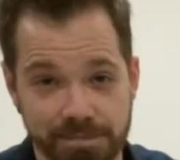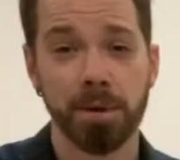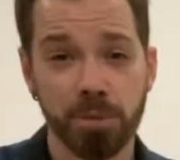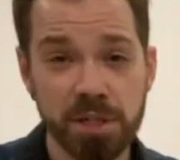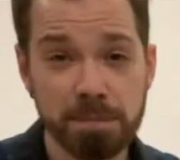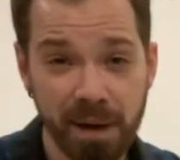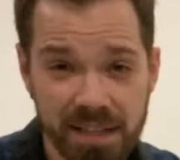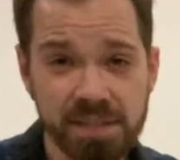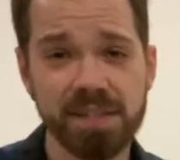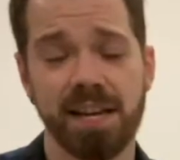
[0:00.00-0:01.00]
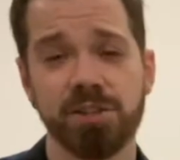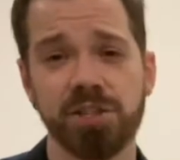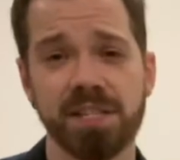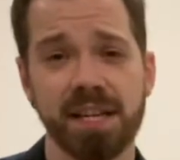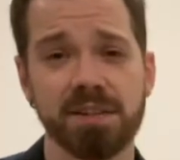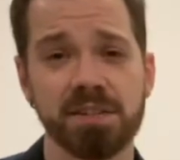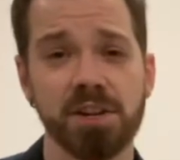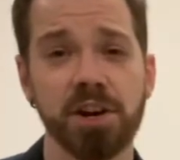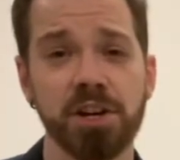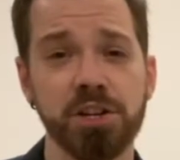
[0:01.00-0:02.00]
Responsive attention signals
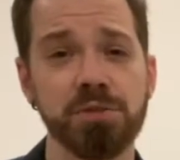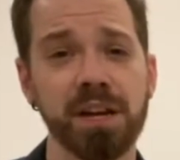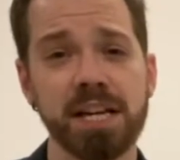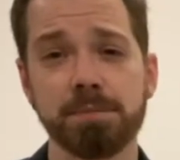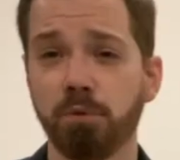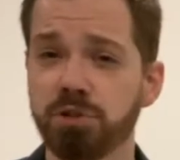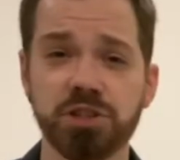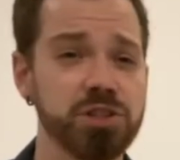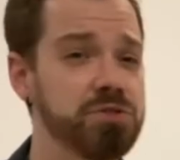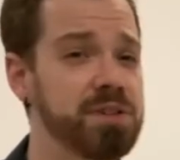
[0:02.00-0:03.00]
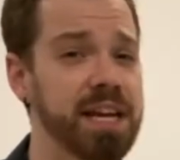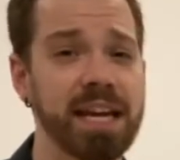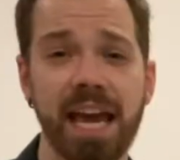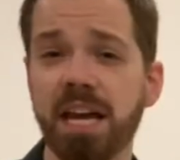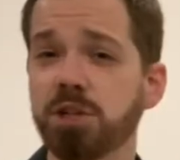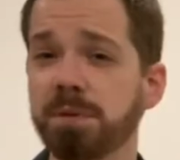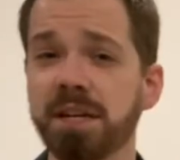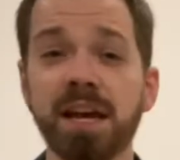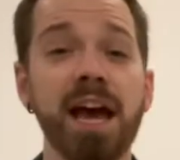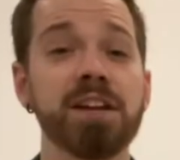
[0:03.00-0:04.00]
are going to utilize more student
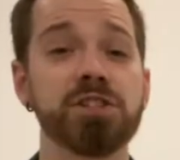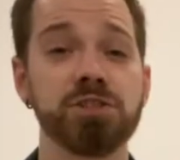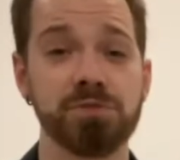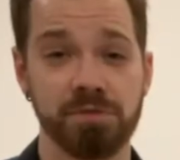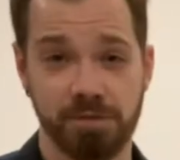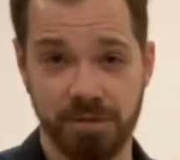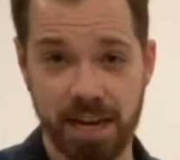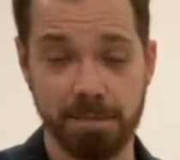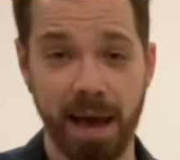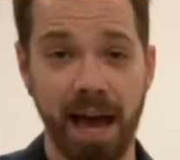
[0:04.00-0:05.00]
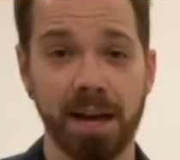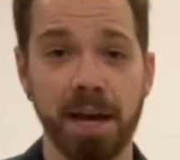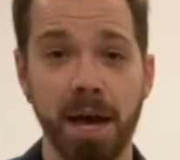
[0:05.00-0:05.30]
engagement and student feedback,